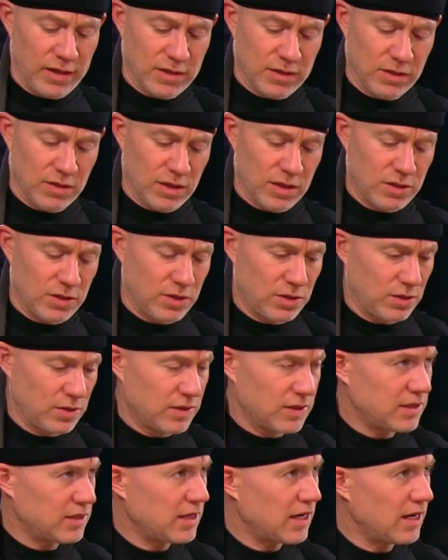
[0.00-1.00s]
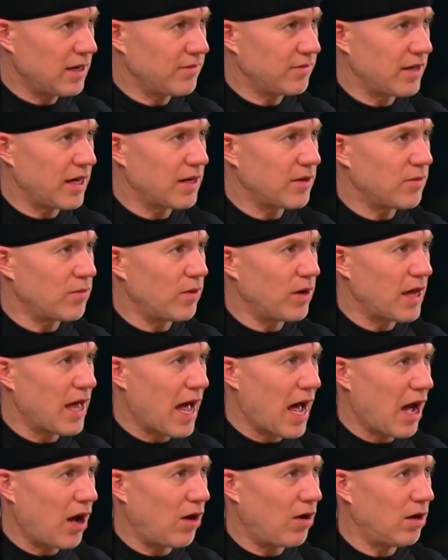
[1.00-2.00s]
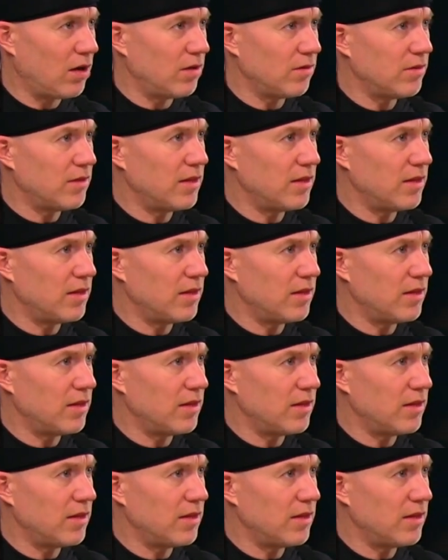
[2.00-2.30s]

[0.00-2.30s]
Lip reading: on to is kind of like how